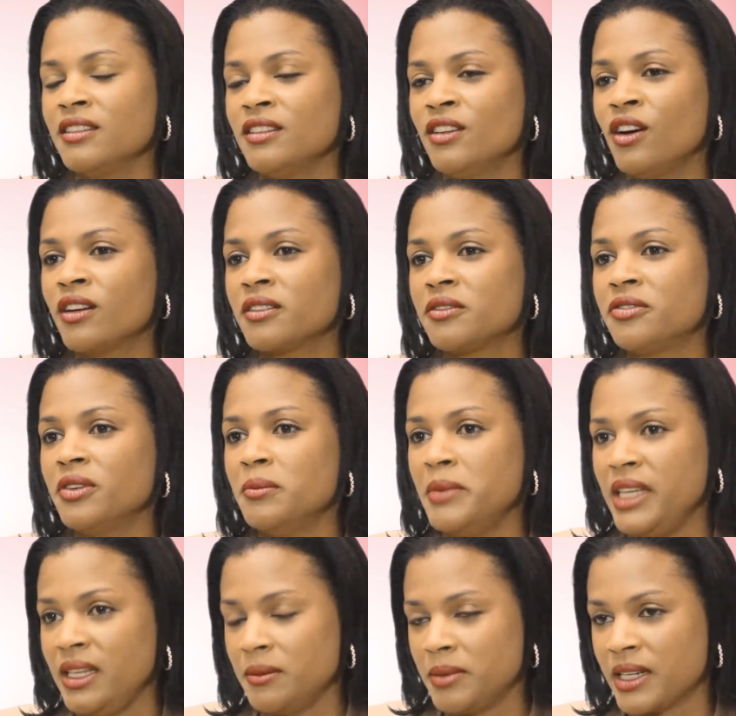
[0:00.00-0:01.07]
Not for
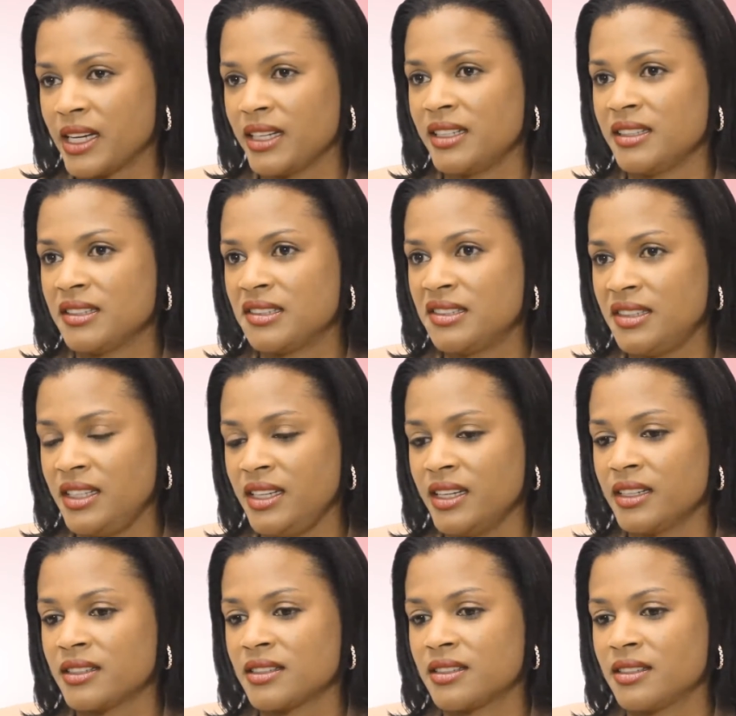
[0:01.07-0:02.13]
me, but I can see
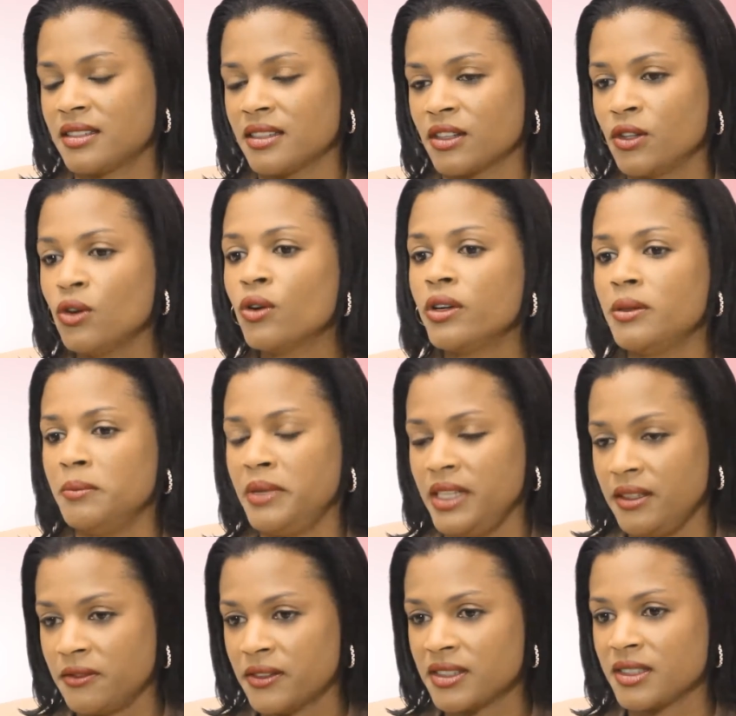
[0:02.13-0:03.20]
it could
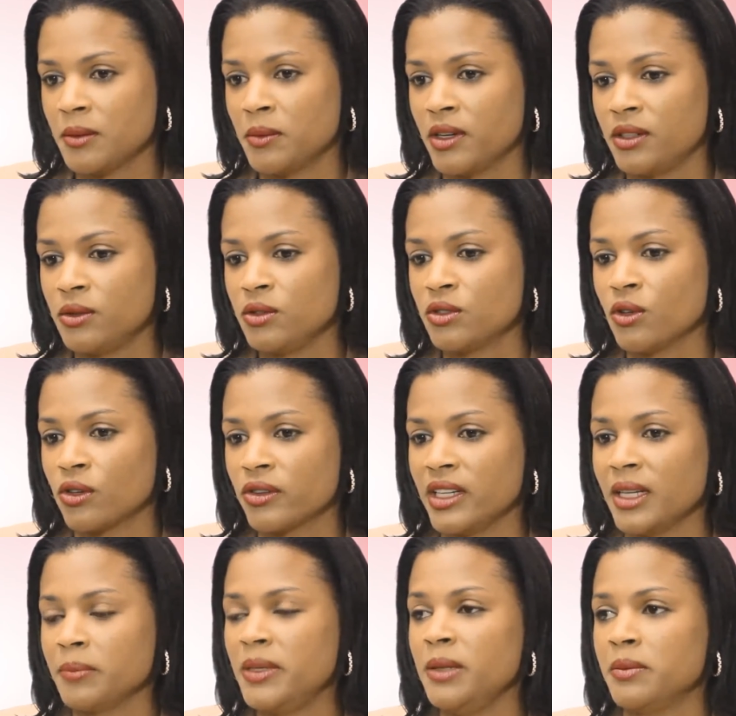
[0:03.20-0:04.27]
be for someone who's not
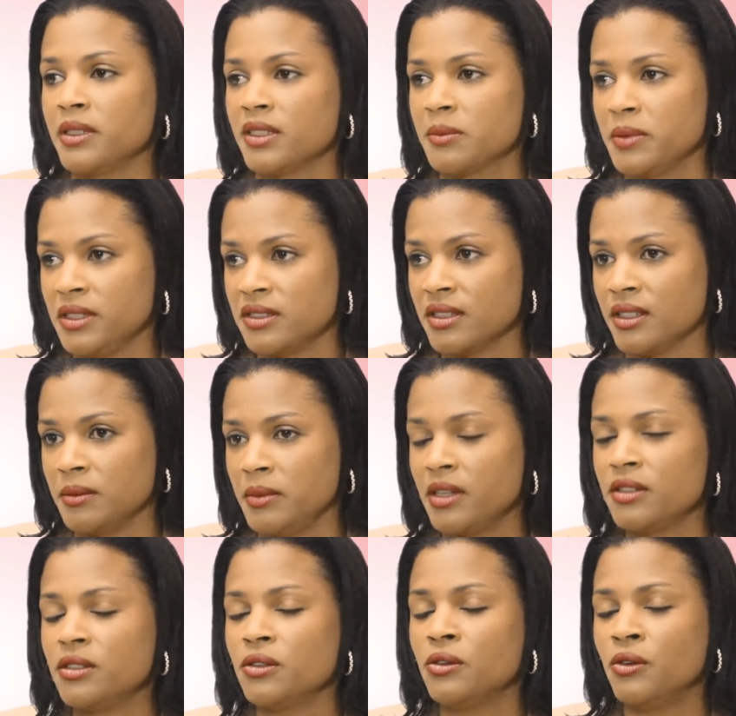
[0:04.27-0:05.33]
really a people's person,
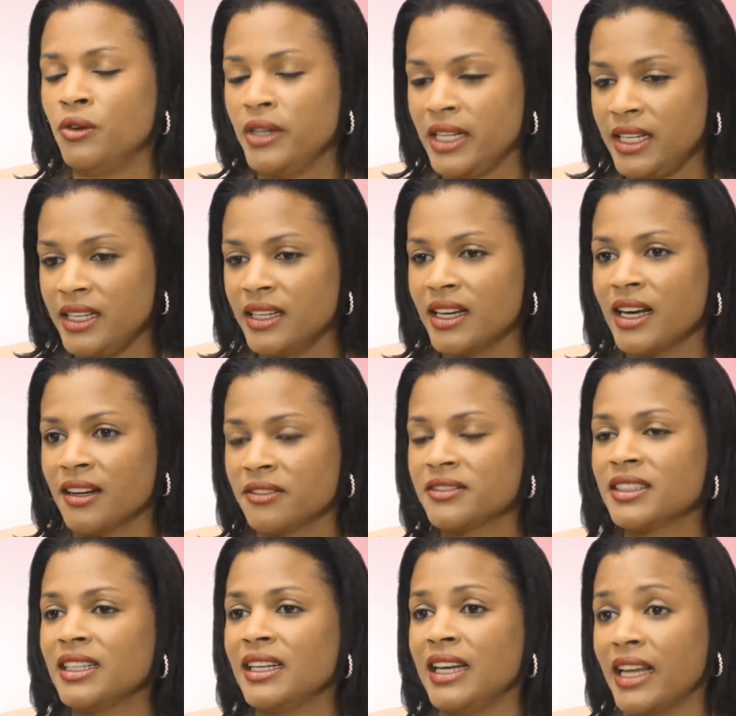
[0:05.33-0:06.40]
because you really have
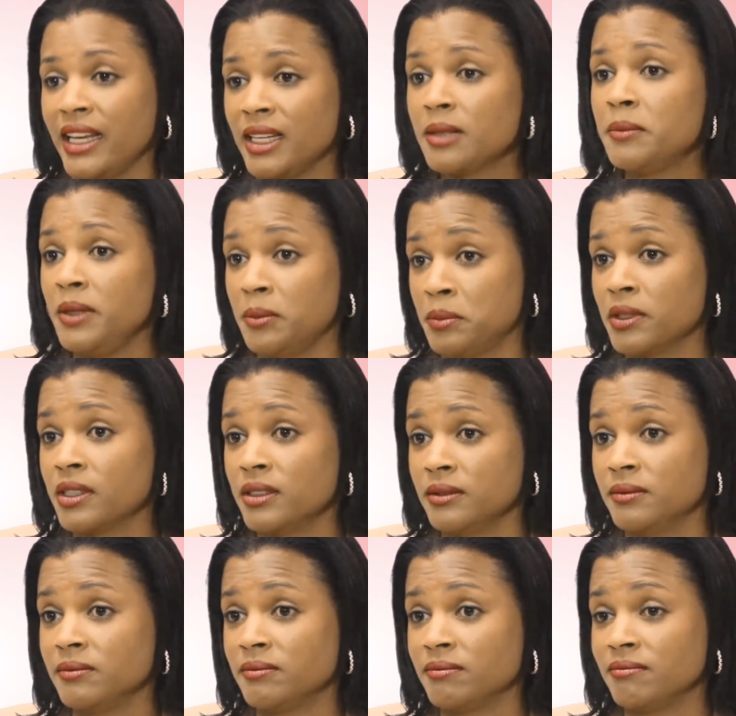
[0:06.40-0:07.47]
to like people
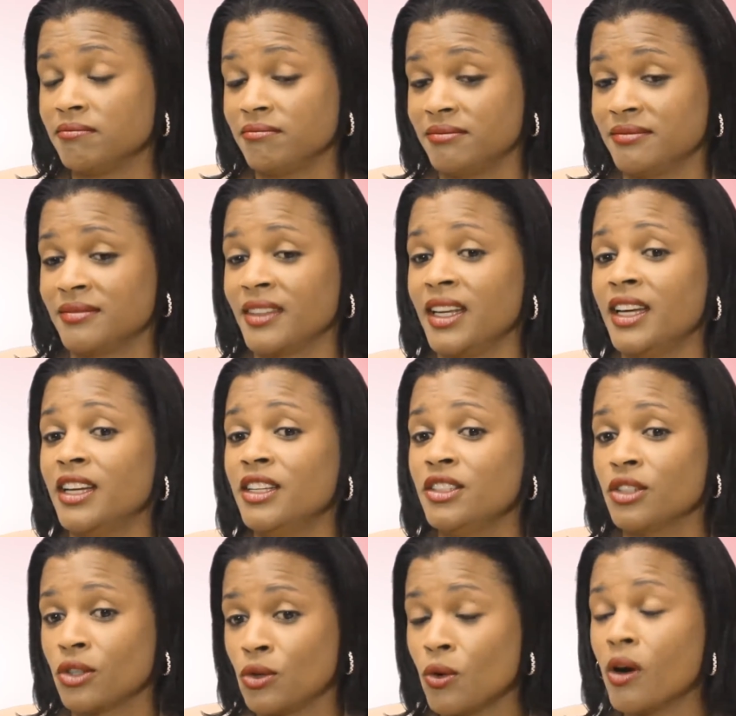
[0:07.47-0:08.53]

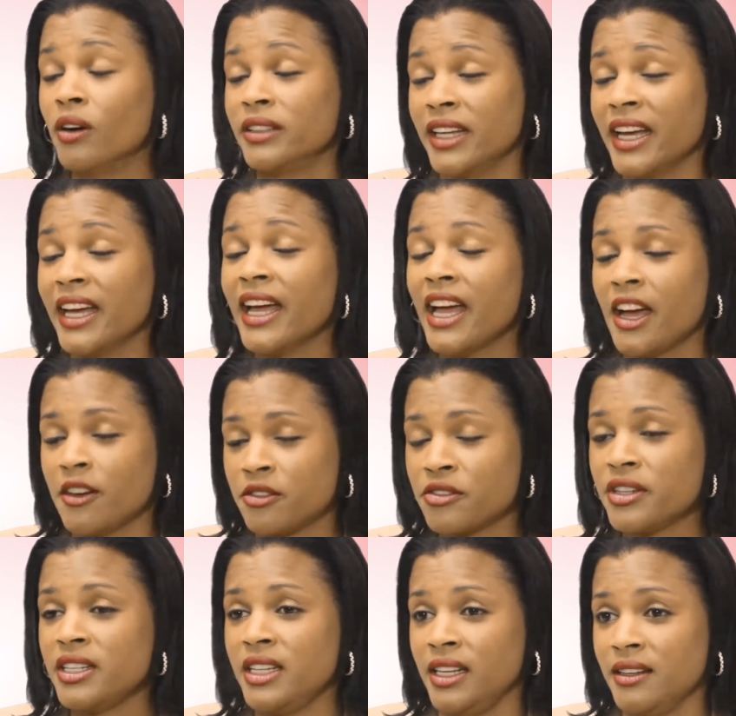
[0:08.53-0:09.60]
to go out there
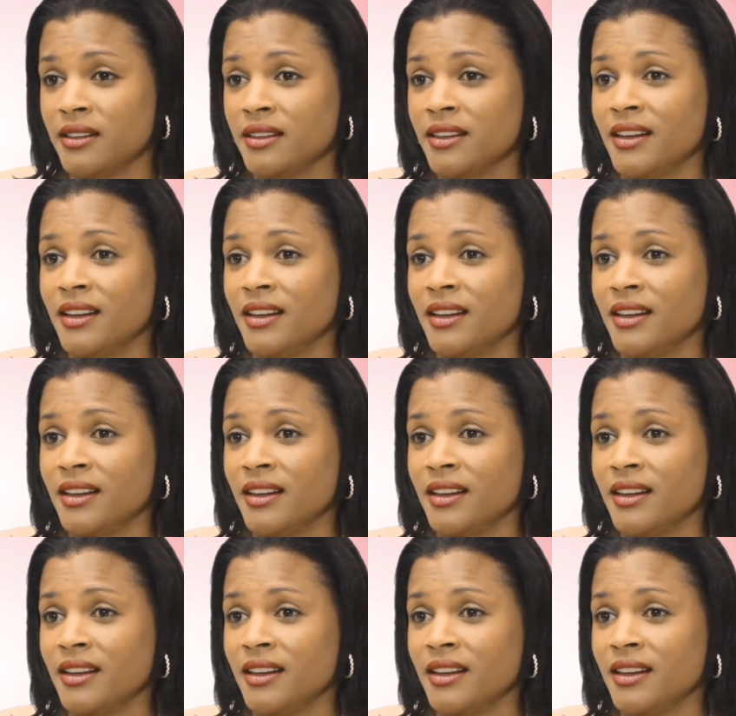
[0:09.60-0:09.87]
every day